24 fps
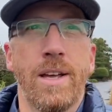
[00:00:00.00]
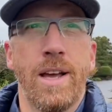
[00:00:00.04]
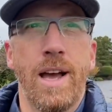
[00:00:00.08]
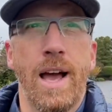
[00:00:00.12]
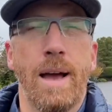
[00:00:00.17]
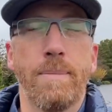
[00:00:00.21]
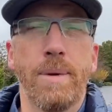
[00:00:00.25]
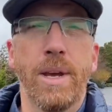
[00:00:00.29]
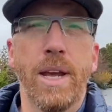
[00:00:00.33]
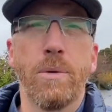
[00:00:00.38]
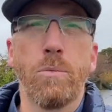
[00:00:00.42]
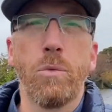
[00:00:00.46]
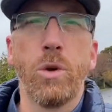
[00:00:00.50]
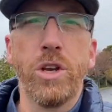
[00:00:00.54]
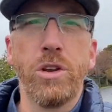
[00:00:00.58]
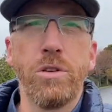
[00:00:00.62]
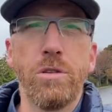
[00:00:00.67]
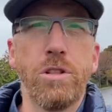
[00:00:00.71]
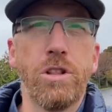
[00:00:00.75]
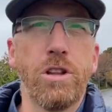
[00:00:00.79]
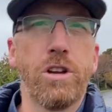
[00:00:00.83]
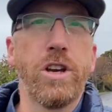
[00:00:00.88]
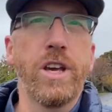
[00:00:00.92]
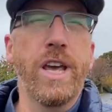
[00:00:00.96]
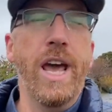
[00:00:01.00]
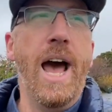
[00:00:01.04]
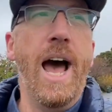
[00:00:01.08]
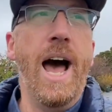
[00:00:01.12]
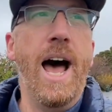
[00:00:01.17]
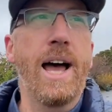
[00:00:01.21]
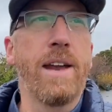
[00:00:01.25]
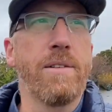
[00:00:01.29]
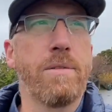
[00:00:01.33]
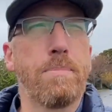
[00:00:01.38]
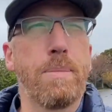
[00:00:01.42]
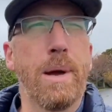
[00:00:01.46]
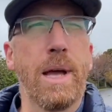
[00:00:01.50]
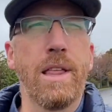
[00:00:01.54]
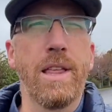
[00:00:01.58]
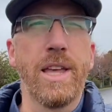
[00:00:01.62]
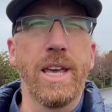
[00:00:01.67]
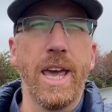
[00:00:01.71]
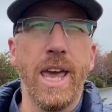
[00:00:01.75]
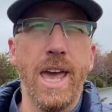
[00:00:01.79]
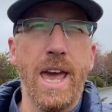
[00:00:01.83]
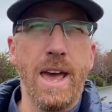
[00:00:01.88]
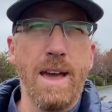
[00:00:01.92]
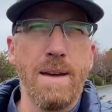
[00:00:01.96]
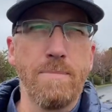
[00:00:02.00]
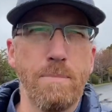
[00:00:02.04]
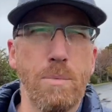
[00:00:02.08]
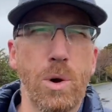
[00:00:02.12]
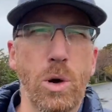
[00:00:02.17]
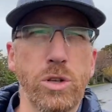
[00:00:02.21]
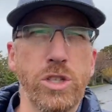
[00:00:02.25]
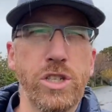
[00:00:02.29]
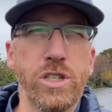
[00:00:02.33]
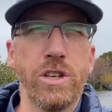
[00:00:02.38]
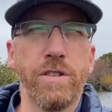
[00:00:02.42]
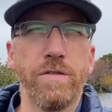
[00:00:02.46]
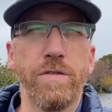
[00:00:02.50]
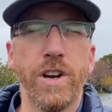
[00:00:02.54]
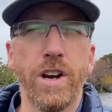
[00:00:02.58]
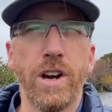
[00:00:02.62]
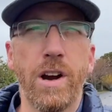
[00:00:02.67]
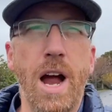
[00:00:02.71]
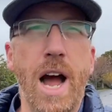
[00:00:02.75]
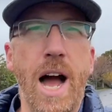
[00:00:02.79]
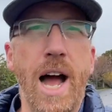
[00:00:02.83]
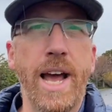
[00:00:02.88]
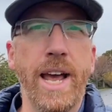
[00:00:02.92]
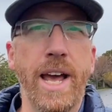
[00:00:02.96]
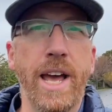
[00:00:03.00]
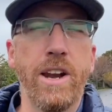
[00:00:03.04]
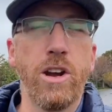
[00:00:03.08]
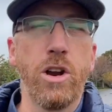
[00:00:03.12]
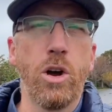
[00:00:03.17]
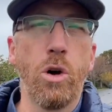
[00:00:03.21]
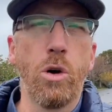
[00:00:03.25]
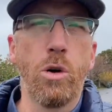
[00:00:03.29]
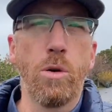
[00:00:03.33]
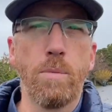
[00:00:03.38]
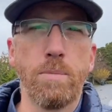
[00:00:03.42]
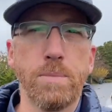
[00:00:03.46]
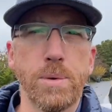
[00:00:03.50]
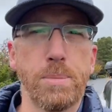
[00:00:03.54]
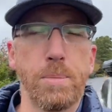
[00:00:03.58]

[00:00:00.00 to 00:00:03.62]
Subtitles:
I mean, when you look at Bellingham, most of your high-end homes,